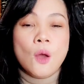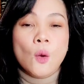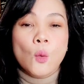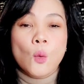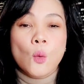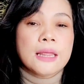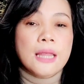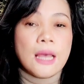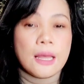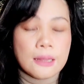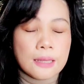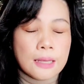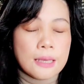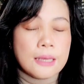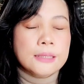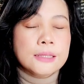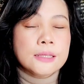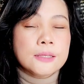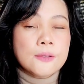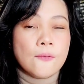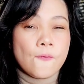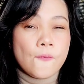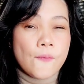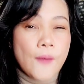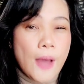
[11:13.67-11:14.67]
Well, that
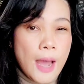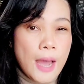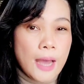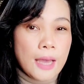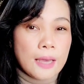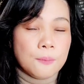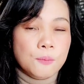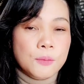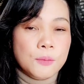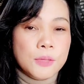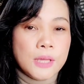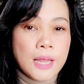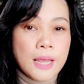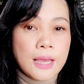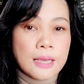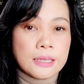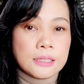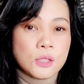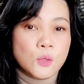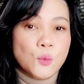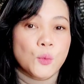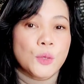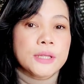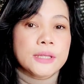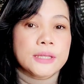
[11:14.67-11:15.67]
is 5
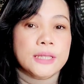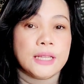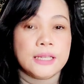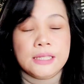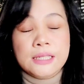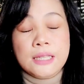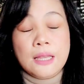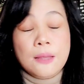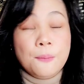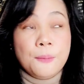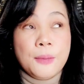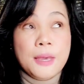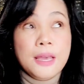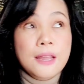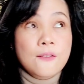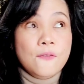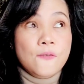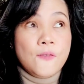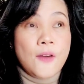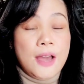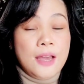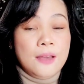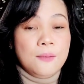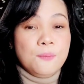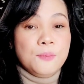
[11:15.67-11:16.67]
days. What does it mean,
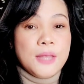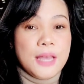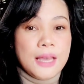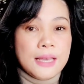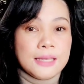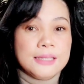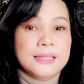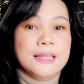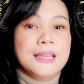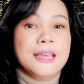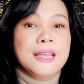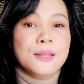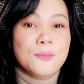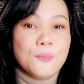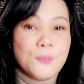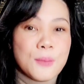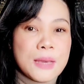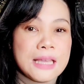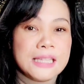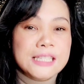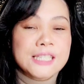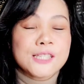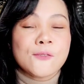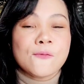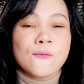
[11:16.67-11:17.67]
5 days? It
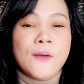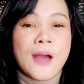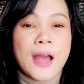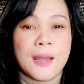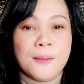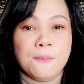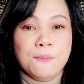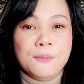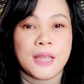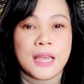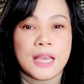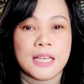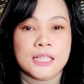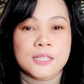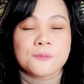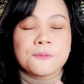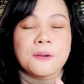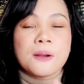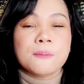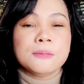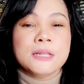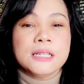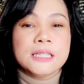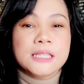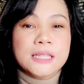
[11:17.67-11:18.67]
means 5 days
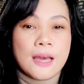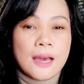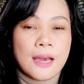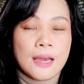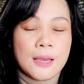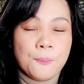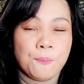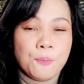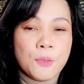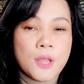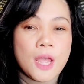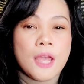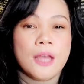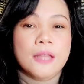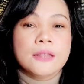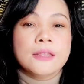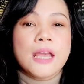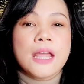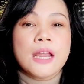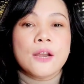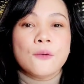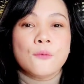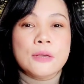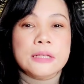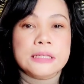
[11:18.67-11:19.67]
from the time
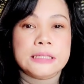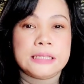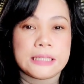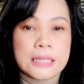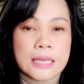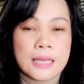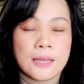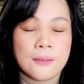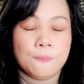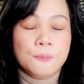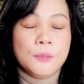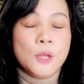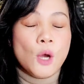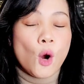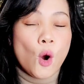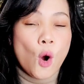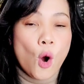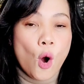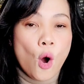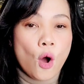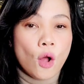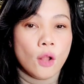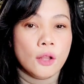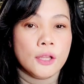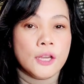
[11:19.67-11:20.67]
they received
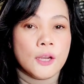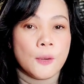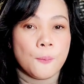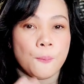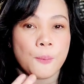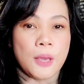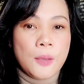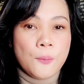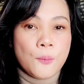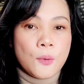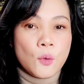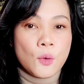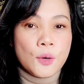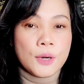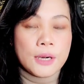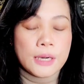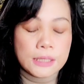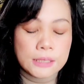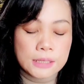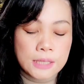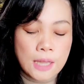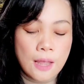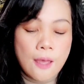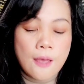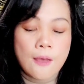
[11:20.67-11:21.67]
all your
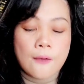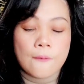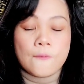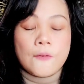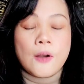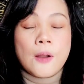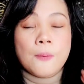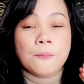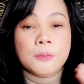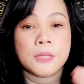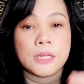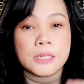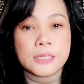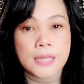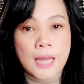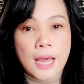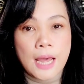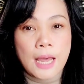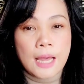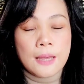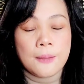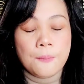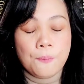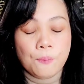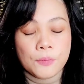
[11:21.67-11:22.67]
paperwork, from the
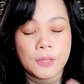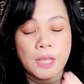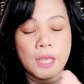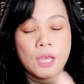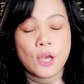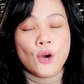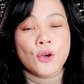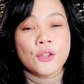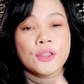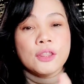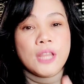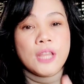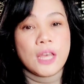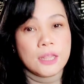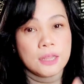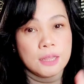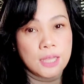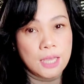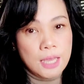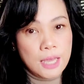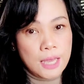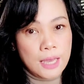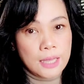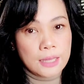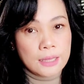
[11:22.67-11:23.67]
time they
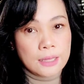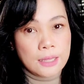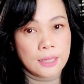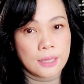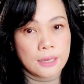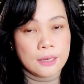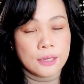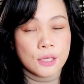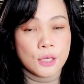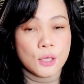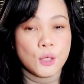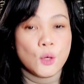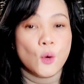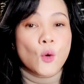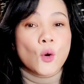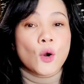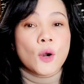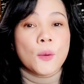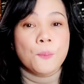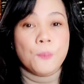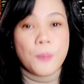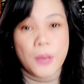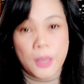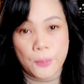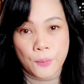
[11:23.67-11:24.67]
authenticated
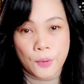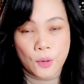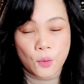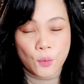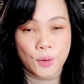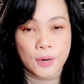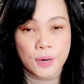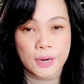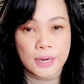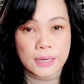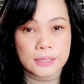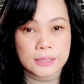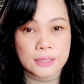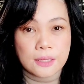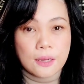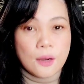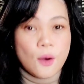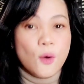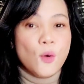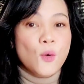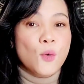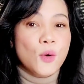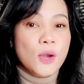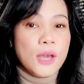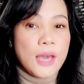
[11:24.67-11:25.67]
your paperwork.
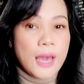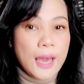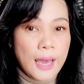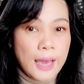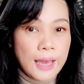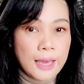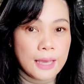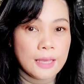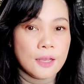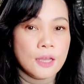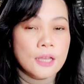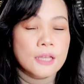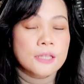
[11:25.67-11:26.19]
Okay?